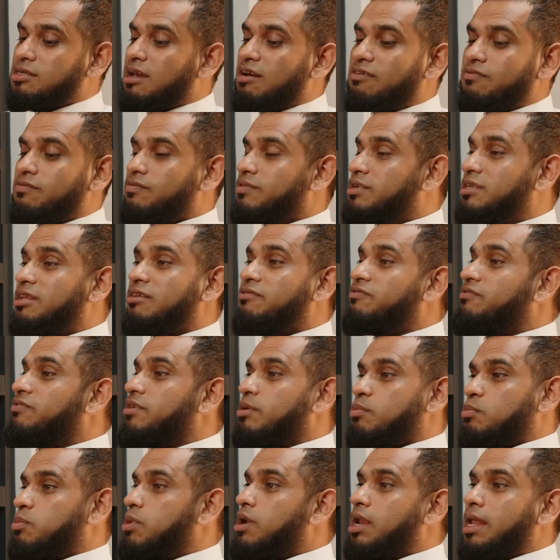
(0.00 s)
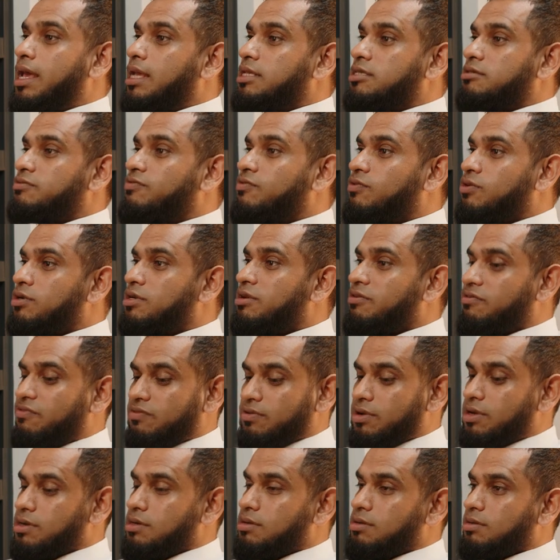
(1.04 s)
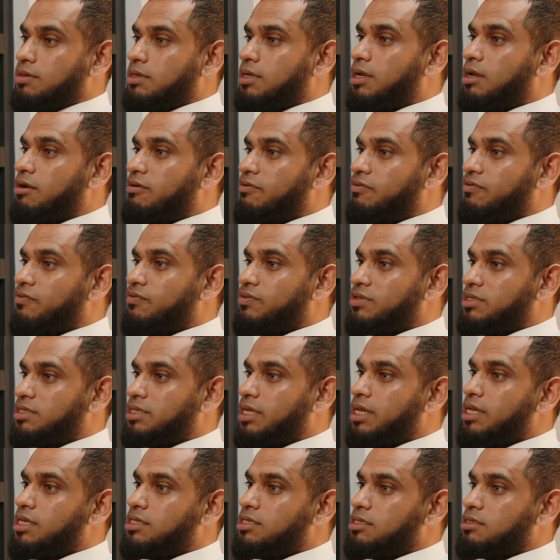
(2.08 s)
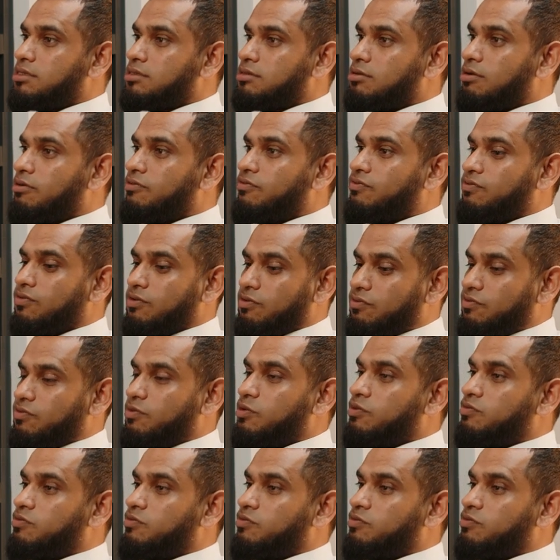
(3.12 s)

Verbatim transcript: I, need to have different plans for different kind of stages of of,